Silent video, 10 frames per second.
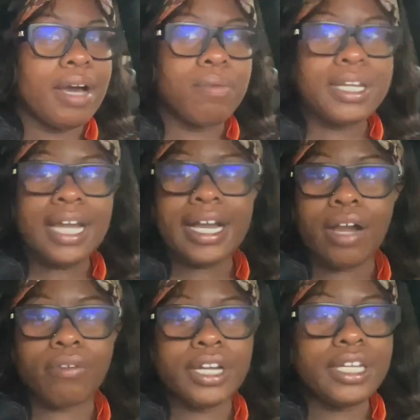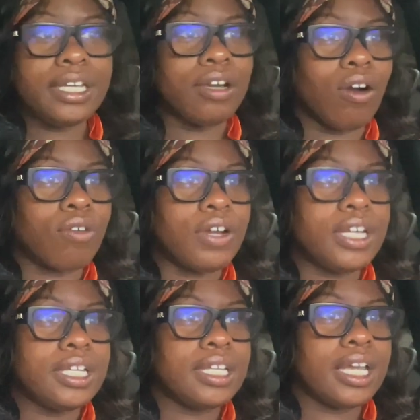I went and I got ready
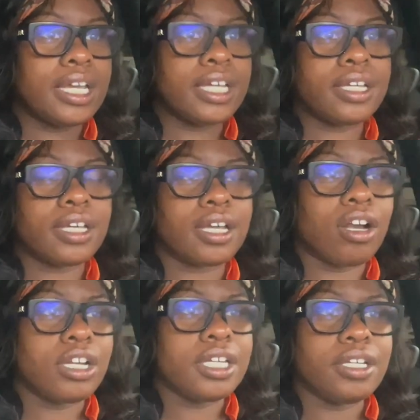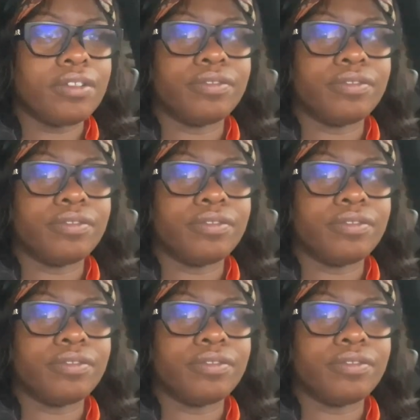already. Like I already